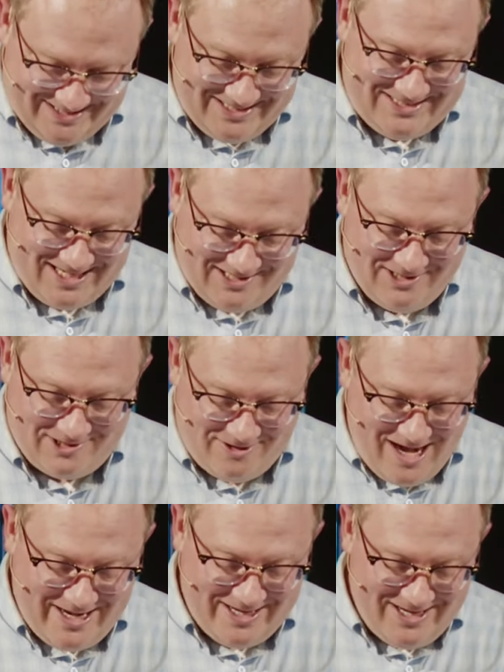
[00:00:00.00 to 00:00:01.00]
The
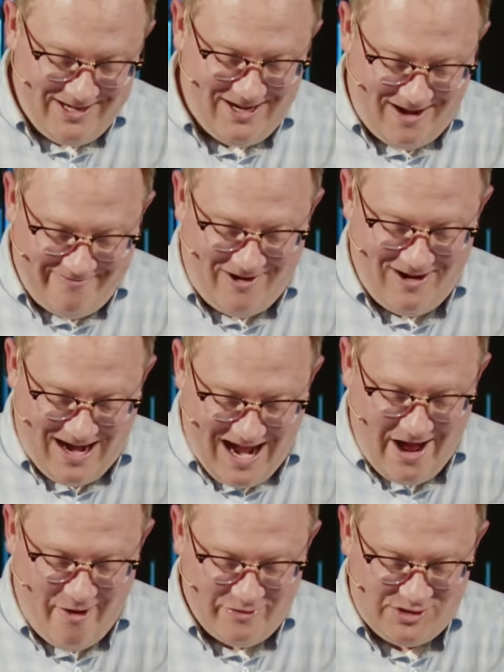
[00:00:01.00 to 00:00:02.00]
technocrat of our
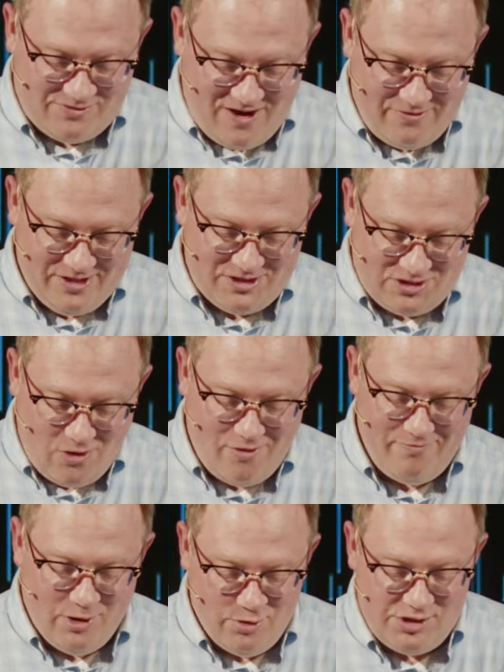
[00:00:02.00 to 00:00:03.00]
house found this so
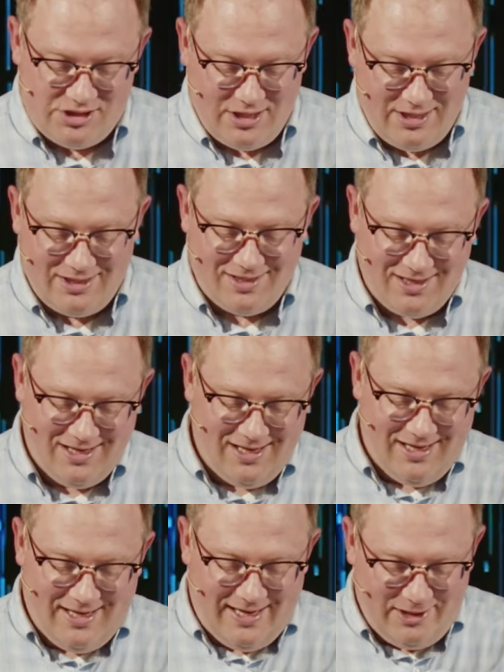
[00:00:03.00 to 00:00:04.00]
amusing
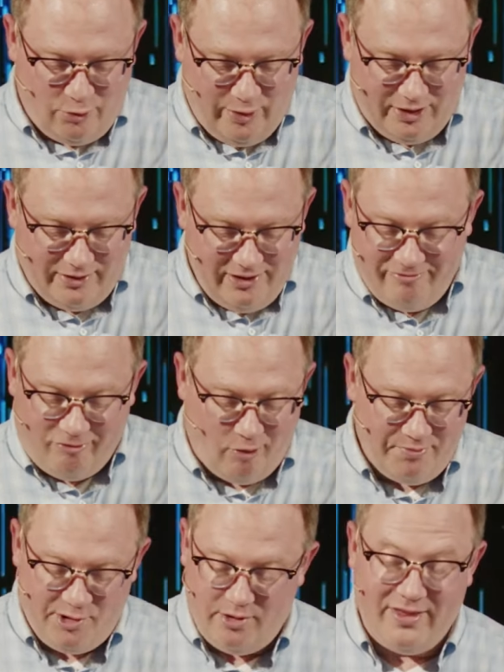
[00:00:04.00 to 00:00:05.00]
and quickly
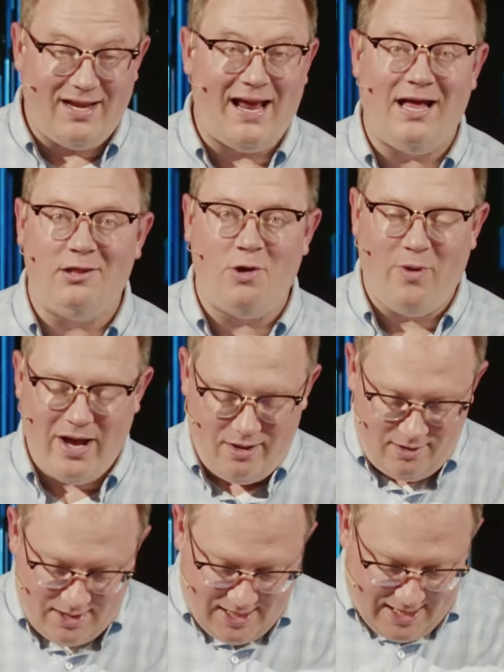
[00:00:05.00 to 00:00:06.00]
informed her that
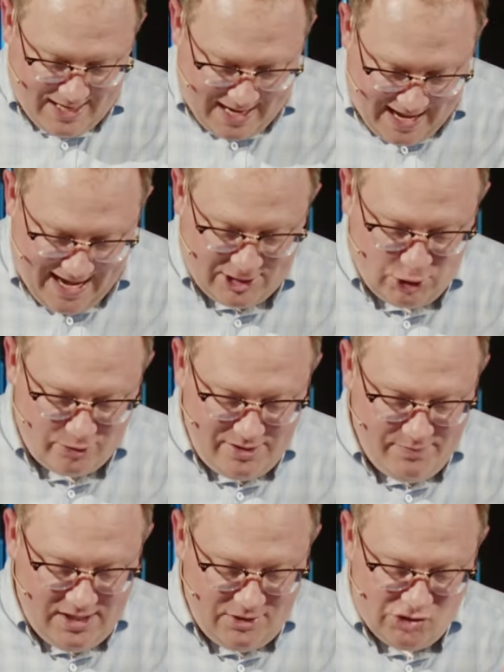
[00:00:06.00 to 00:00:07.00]
LOL actually
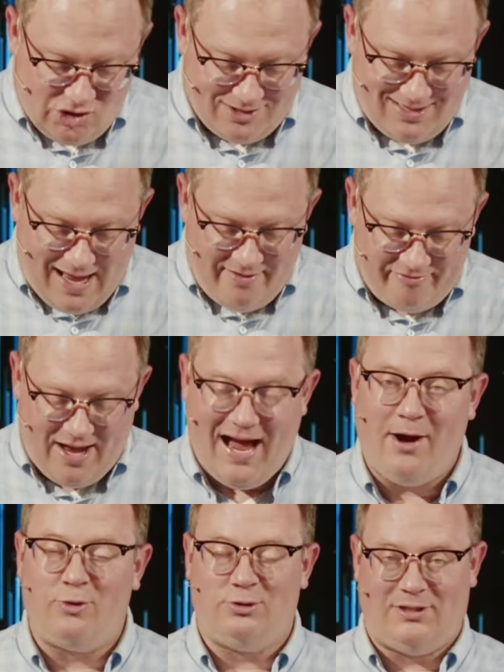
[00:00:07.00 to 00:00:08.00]
means laugh
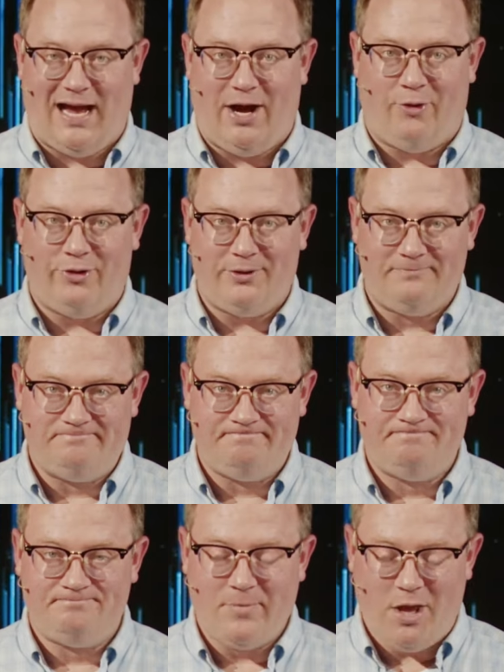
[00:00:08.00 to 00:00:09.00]
out loud.
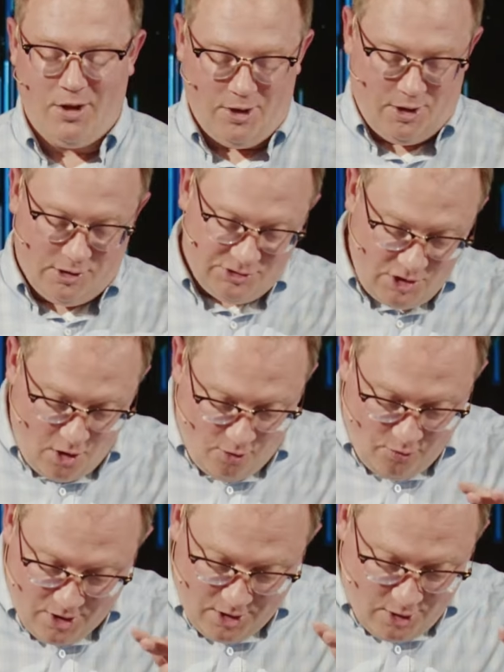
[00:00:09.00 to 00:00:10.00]

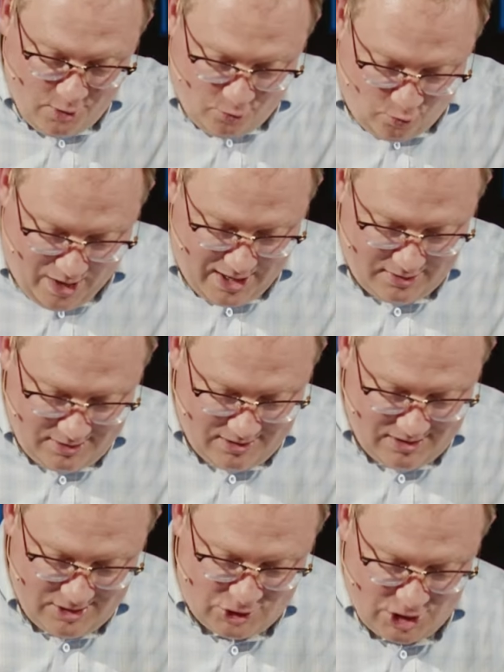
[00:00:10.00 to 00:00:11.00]
So, when
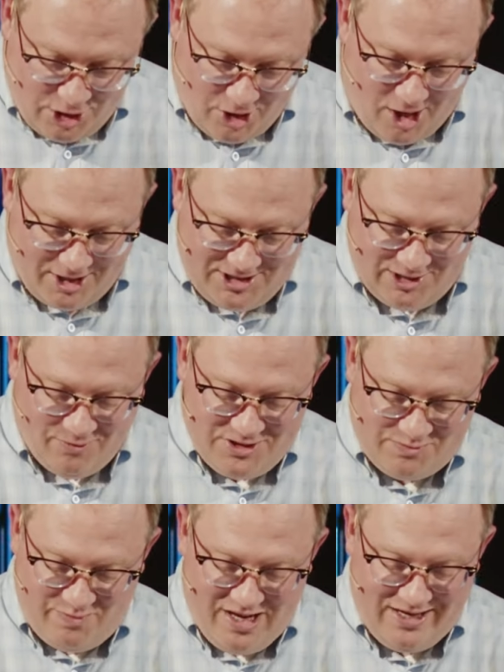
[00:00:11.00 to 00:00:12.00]
she thought she
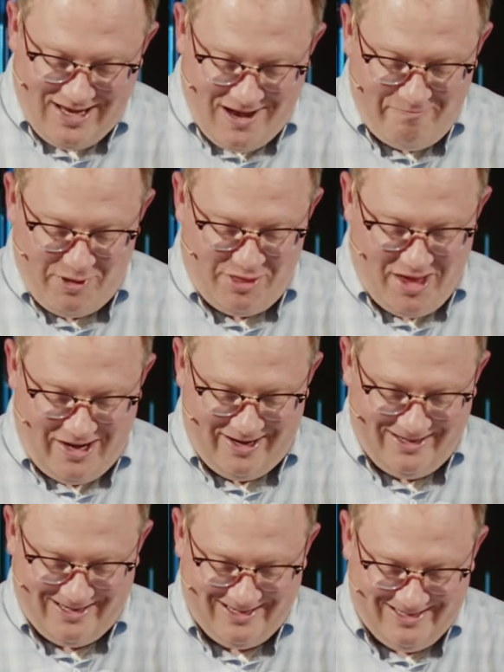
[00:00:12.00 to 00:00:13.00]
was being
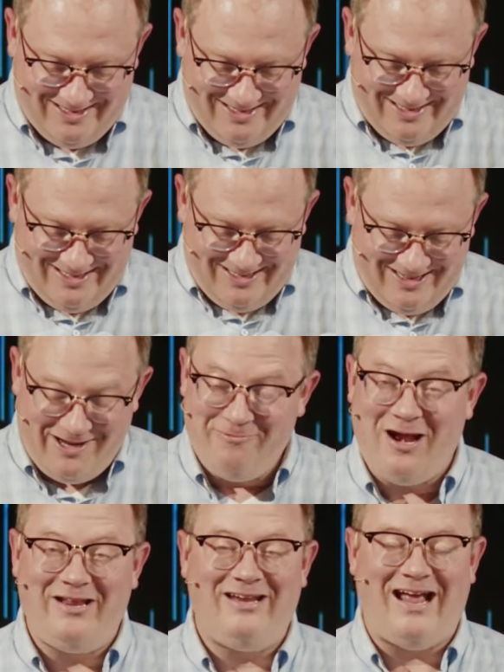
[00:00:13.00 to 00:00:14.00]
empathetic, they
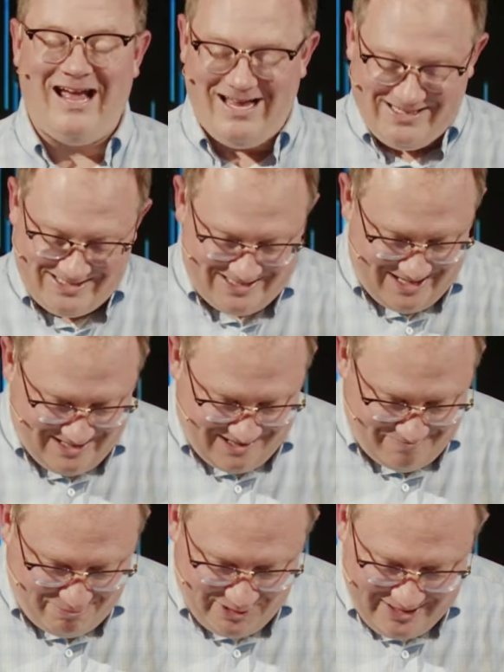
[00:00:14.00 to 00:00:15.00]
read it as a
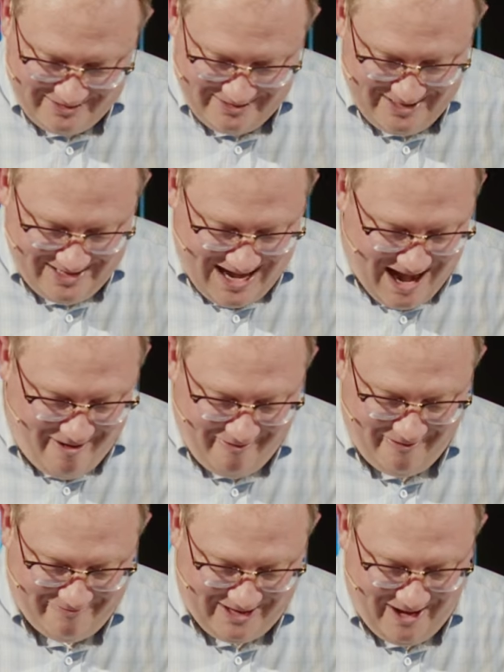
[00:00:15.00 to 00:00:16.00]
completely out
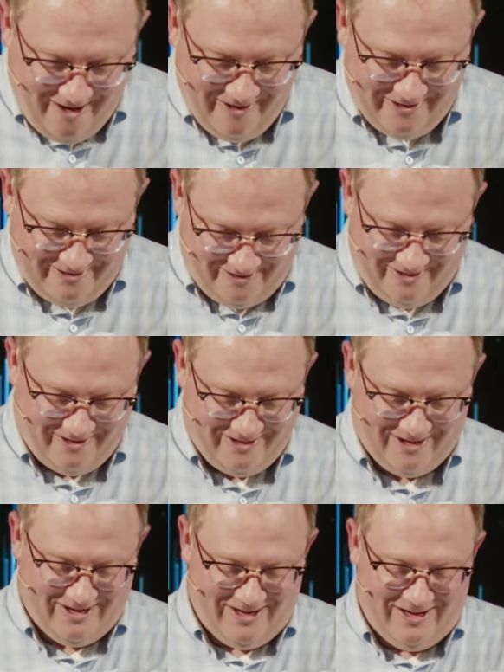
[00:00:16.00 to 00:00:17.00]
of character
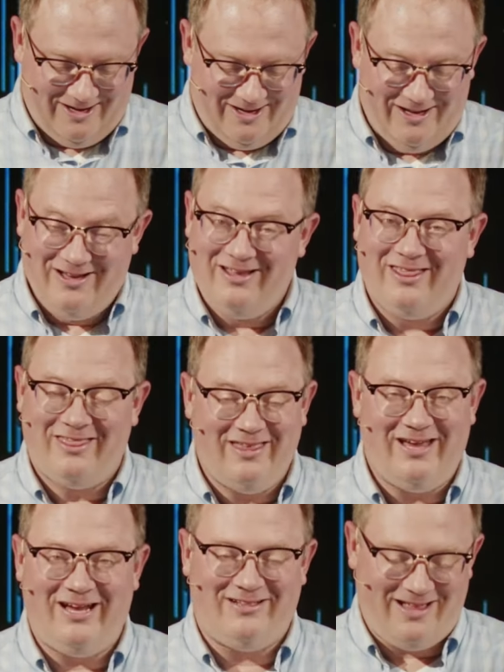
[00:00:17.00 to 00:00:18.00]

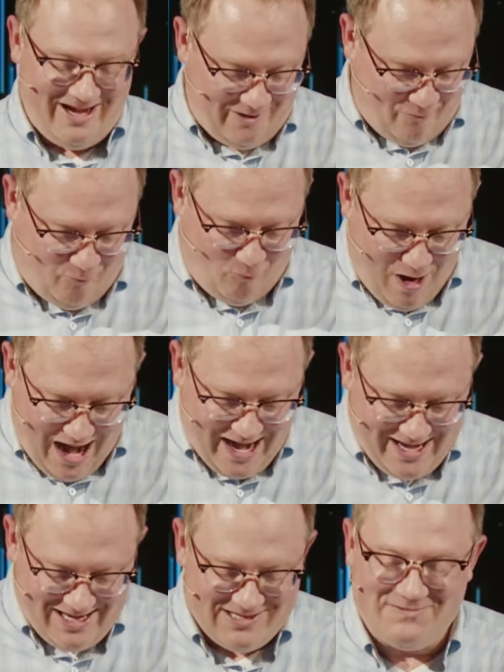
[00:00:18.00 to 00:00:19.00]
thing, like,
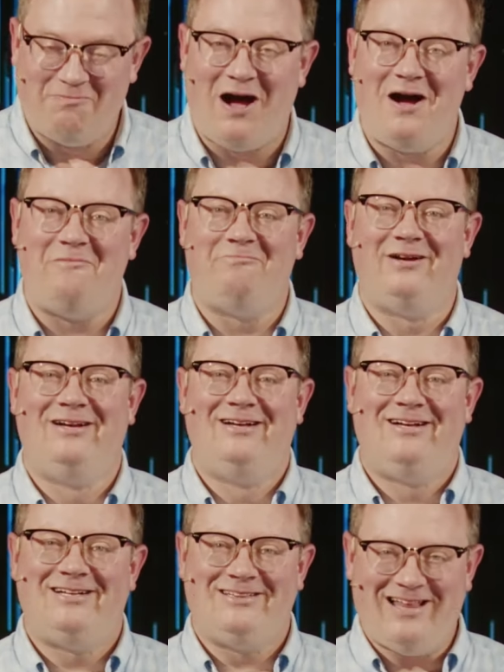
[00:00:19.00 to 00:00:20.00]
why is mom
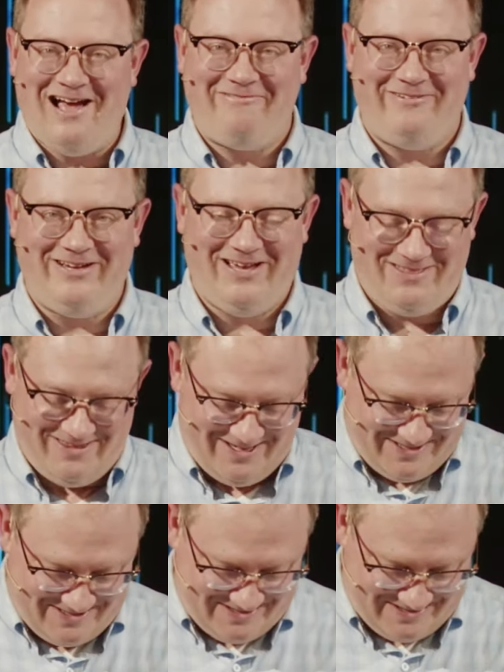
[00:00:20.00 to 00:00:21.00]
laughing at
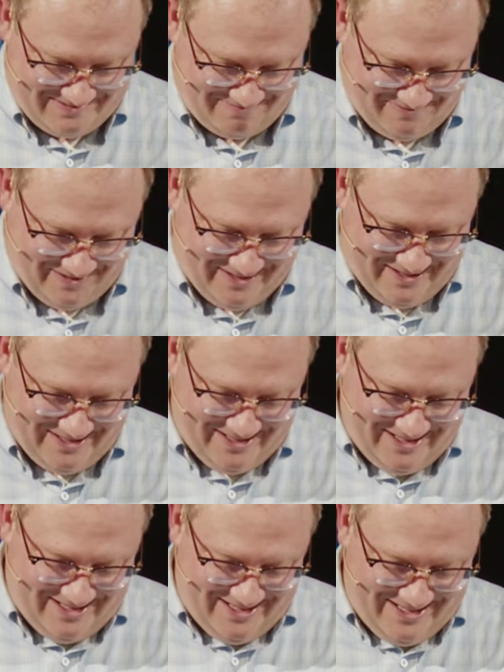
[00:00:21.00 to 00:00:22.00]
this?
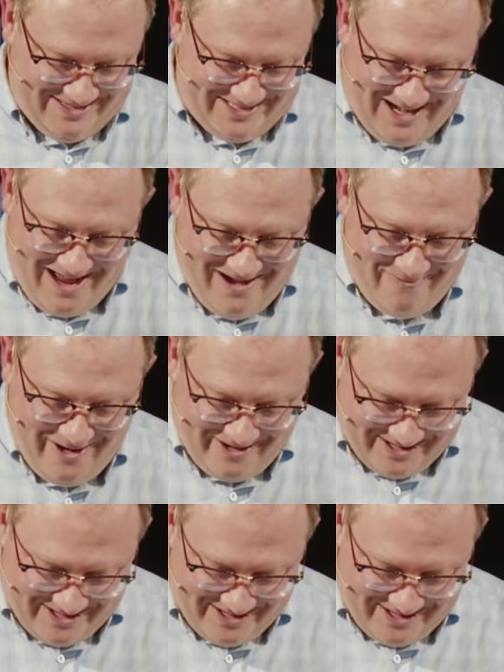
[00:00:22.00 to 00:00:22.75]
Today, we are